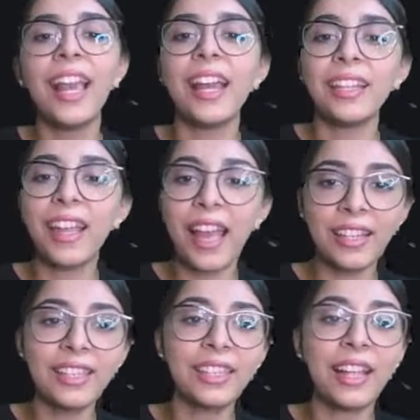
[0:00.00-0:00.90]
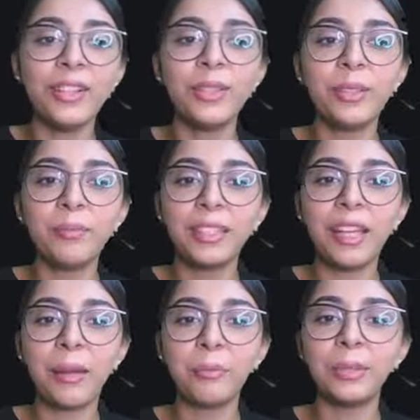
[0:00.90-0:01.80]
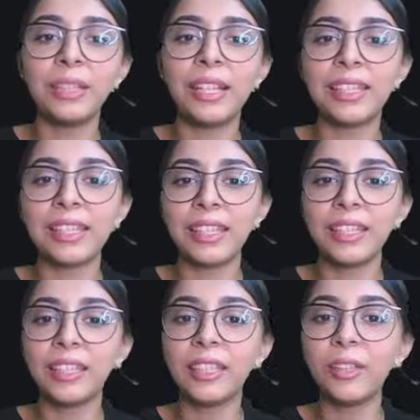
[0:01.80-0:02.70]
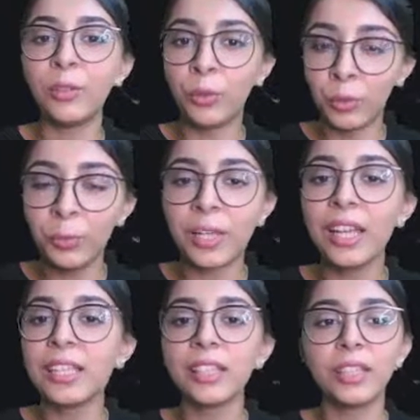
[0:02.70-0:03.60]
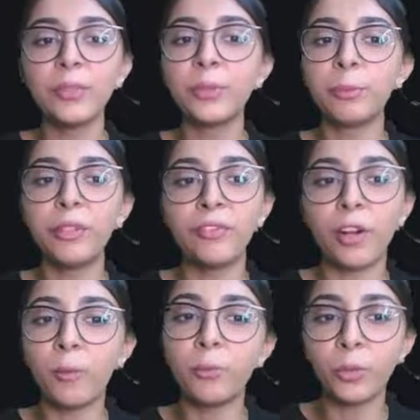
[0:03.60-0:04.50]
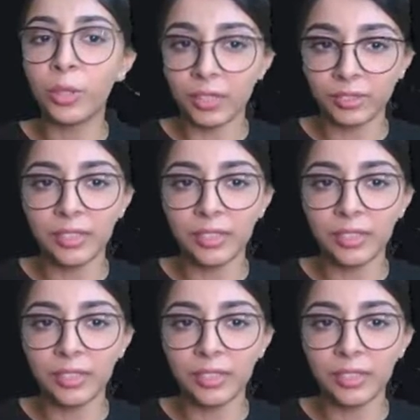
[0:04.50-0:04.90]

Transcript: and Harris sat on the big hamper and said he hoped nothing would be found broken.